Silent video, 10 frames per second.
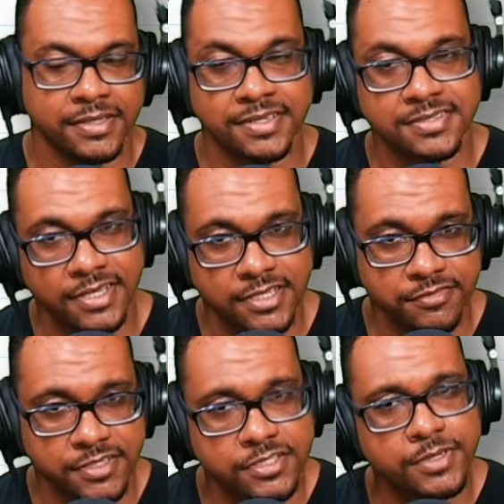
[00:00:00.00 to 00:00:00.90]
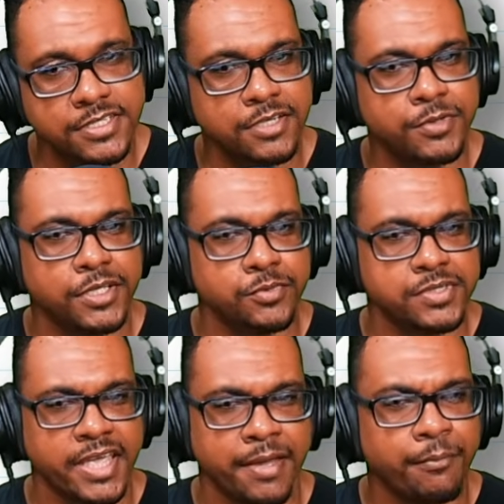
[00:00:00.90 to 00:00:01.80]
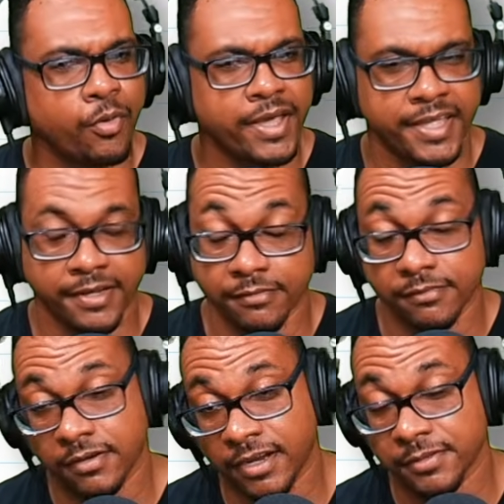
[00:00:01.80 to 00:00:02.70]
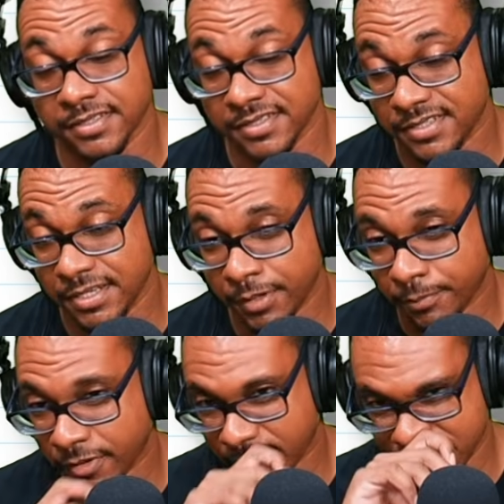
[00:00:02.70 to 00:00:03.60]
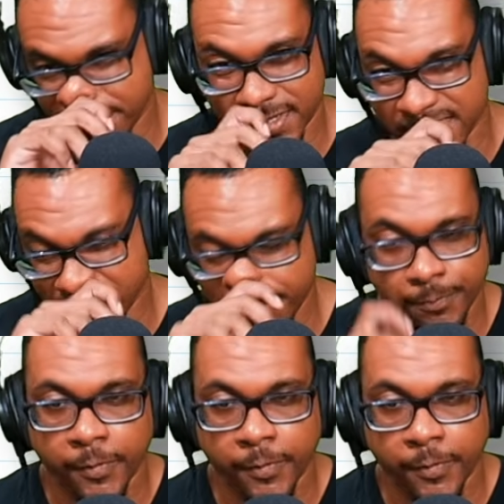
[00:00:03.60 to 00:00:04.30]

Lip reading: In this case, for this question, we could use M or N, all right, because the same number of customers.